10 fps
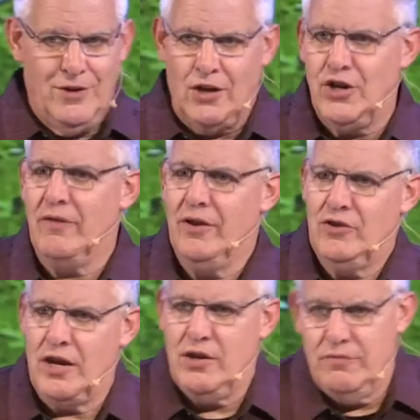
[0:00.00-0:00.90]
Dutch oven.
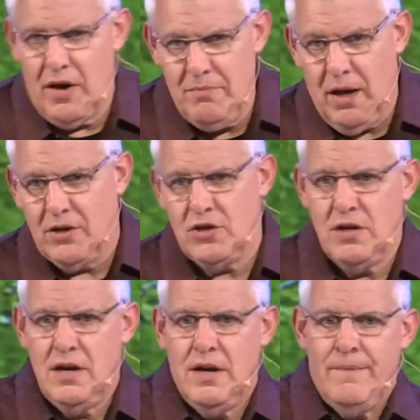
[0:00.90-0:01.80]
Thank you very much.
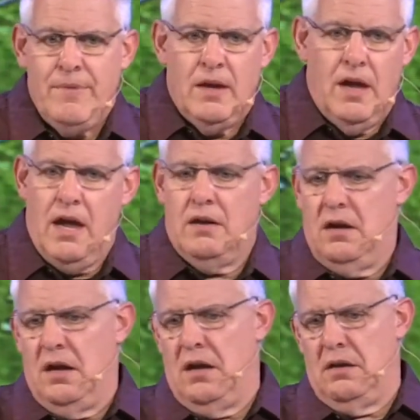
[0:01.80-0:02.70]

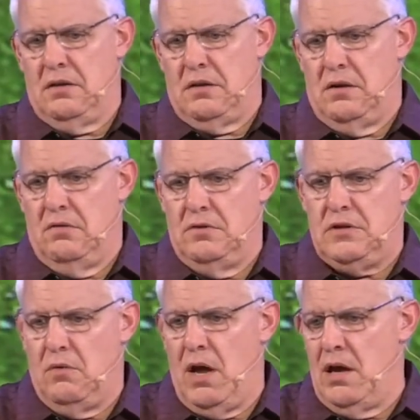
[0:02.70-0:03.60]
And
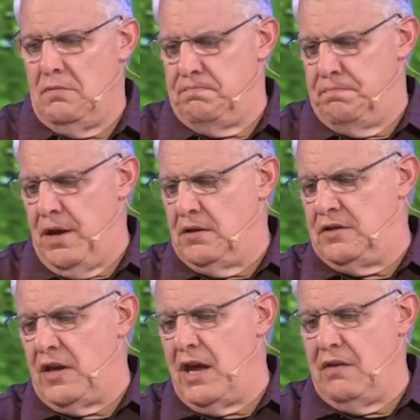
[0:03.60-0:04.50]
so I had
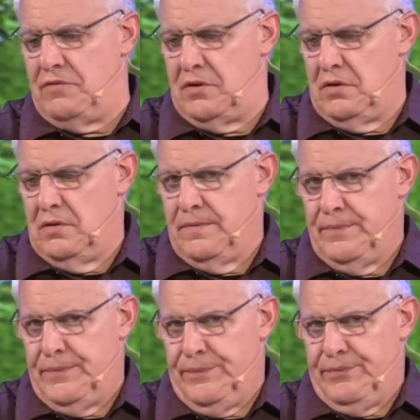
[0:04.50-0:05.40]
saved.
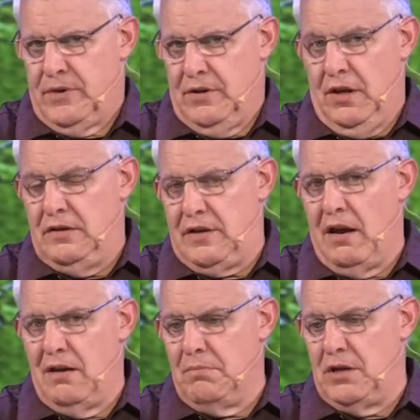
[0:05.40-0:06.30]
Doesn't
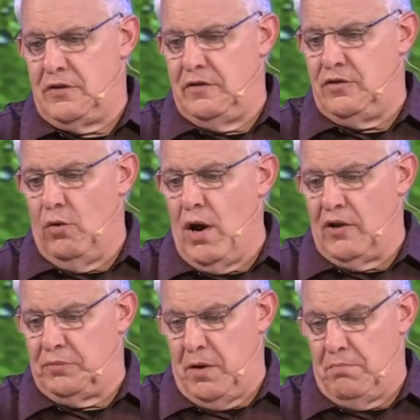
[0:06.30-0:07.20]
sound like much in a
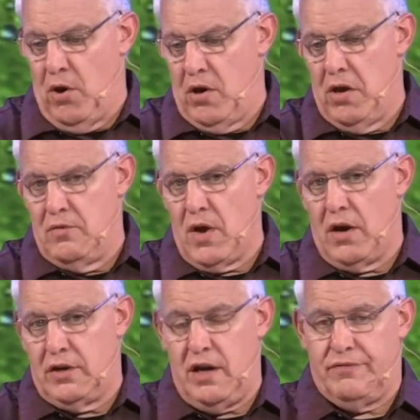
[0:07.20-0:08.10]
storehouse, but I bought a
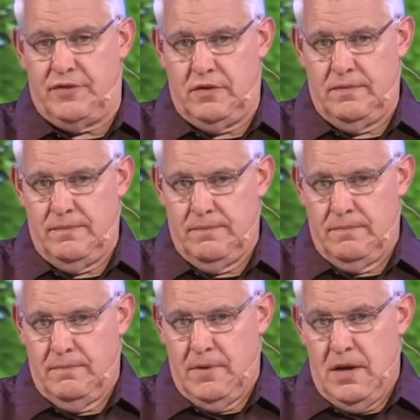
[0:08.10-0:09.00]
$100 gift.
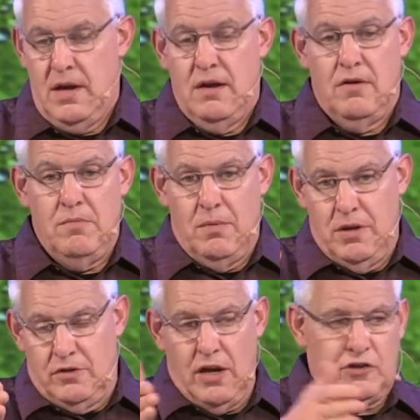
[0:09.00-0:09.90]

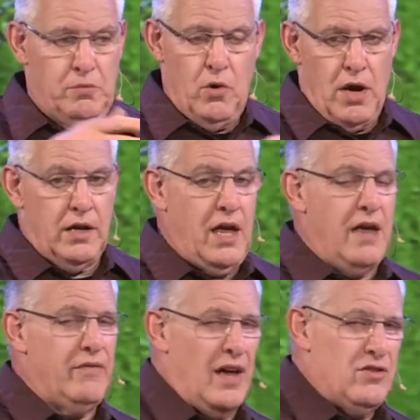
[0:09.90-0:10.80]
Remember the testimony I
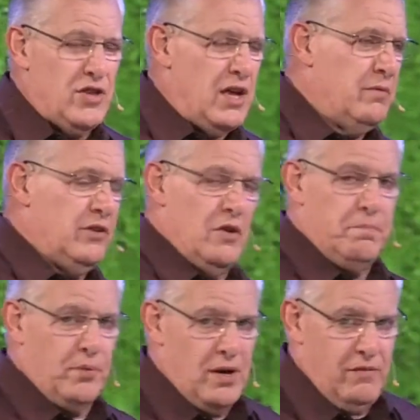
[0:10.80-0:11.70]
gave? I think it was in a
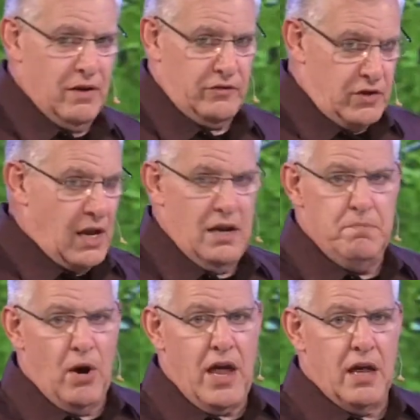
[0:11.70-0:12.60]
previous Daily
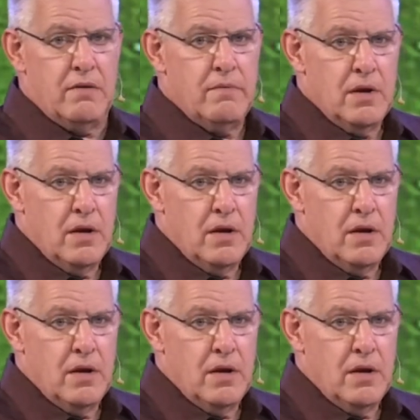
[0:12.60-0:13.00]
Bread.